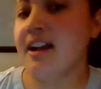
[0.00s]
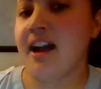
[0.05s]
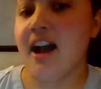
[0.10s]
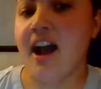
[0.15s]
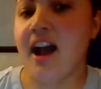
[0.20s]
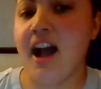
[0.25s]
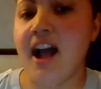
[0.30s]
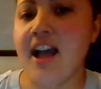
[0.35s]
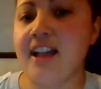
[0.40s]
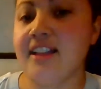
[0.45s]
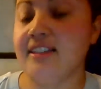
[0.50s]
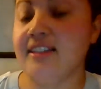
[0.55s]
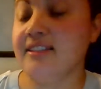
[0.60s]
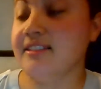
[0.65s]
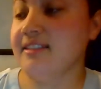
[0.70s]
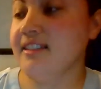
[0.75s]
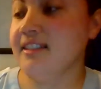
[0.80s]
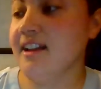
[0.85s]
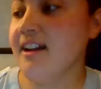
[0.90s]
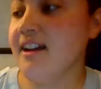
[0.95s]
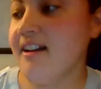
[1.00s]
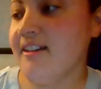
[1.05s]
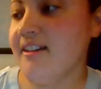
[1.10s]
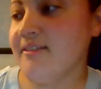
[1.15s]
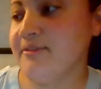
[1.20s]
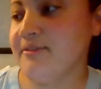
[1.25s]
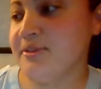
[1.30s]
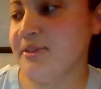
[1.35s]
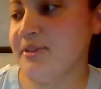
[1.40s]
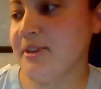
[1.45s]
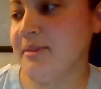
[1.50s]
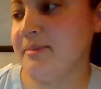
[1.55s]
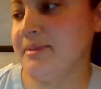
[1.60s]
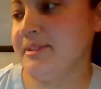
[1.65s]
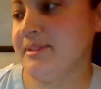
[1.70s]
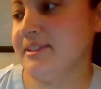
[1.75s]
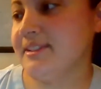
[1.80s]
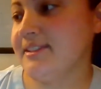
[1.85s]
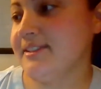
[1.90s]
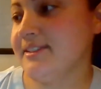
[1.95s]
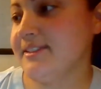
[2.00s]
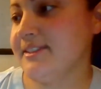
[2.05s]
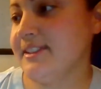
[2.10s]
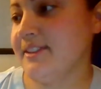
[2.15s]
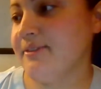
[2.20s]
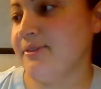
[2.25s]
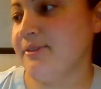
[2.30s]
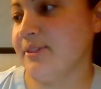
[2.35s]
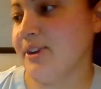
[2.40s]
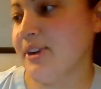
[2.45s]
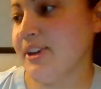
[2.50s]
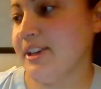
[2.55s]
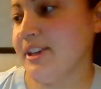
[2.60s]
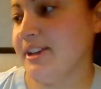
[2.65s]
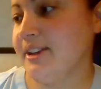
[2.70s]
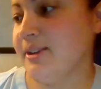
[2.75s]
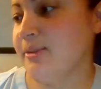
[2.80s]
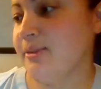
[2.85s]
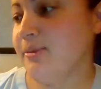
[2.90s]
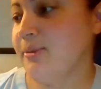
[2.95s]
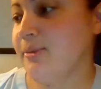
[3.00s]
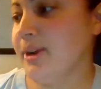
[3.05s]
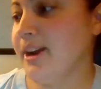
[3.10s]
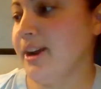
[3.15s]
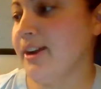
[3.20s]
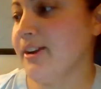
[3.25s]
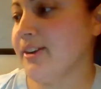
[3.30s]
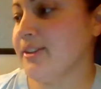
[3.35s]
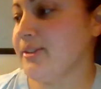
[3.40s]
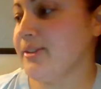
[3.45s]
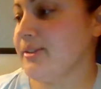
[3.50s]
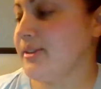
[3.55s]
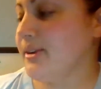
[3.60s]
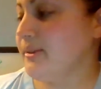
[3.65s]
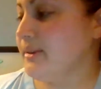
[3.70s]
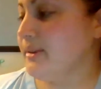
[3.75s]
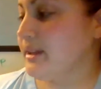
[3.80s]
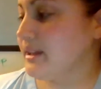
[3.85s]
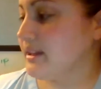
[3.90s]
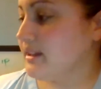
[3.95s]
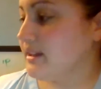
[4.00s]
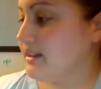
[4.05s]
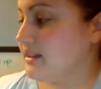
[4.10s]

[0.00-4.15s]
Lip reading: I love trips, said Froggy. Where are you going?